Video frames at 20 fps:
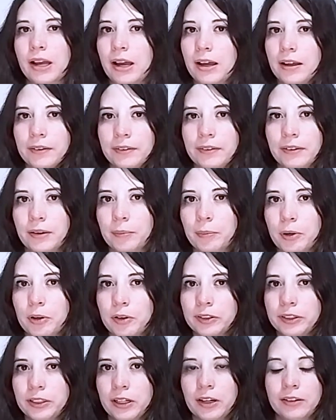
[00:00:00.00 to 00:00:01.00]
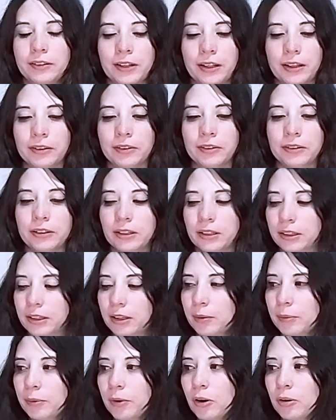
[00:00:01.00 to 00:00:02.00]
as a postcard, and
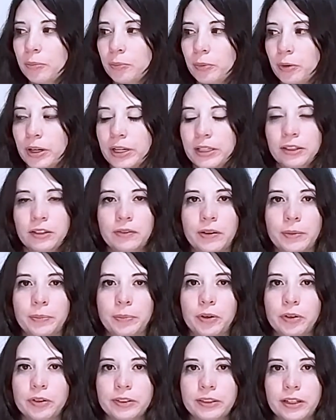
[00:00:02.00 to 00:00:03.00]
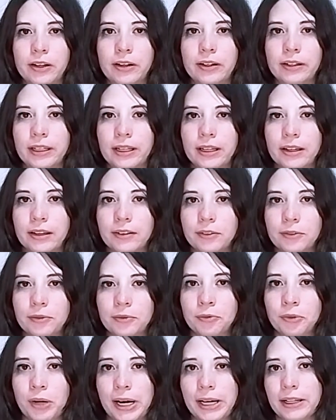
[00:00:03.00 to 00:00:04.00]
the whole point of a postcard is
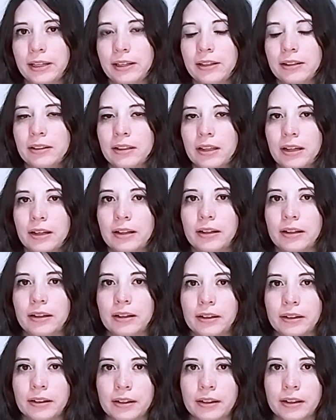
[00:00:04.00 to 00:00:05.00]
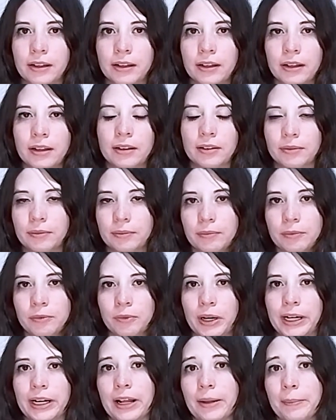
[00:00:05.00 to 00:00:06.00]
writing a
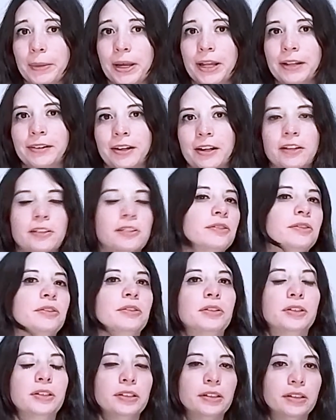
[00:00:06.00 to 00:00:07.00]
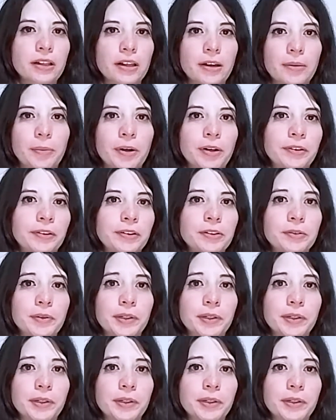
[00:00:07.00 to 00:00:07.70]
message to a person who